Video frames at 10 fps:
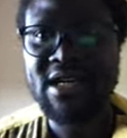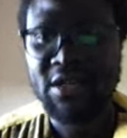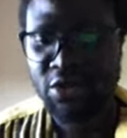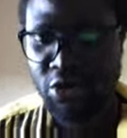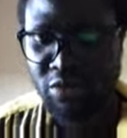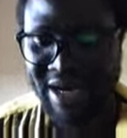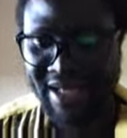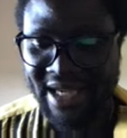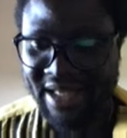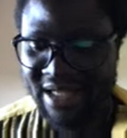You know, you might
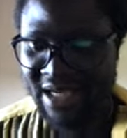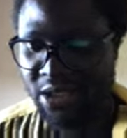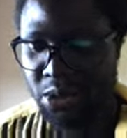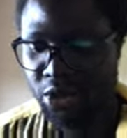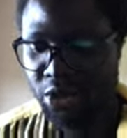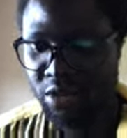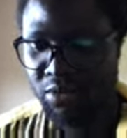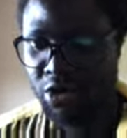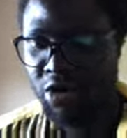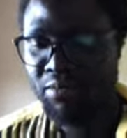take this for some
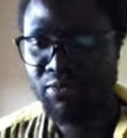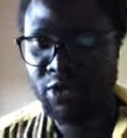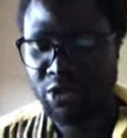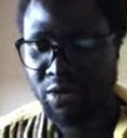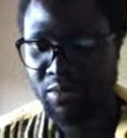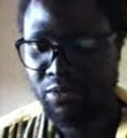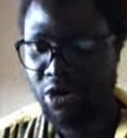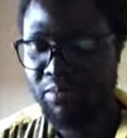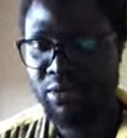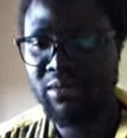
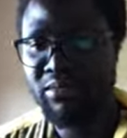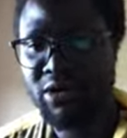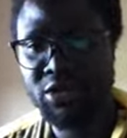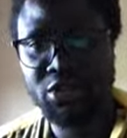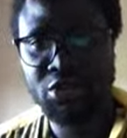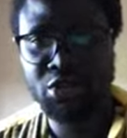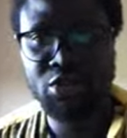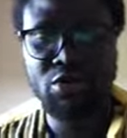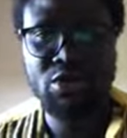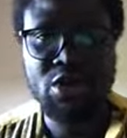couple of months or
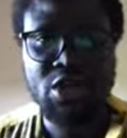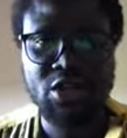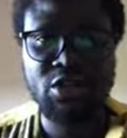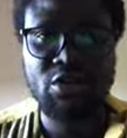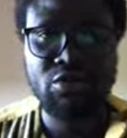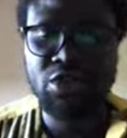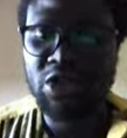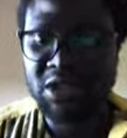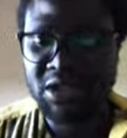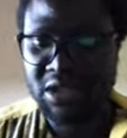so, you know, to
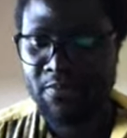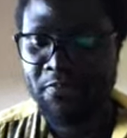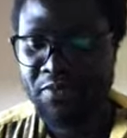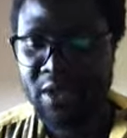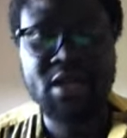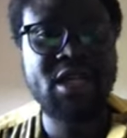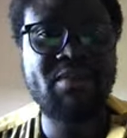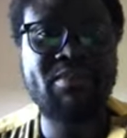just keep,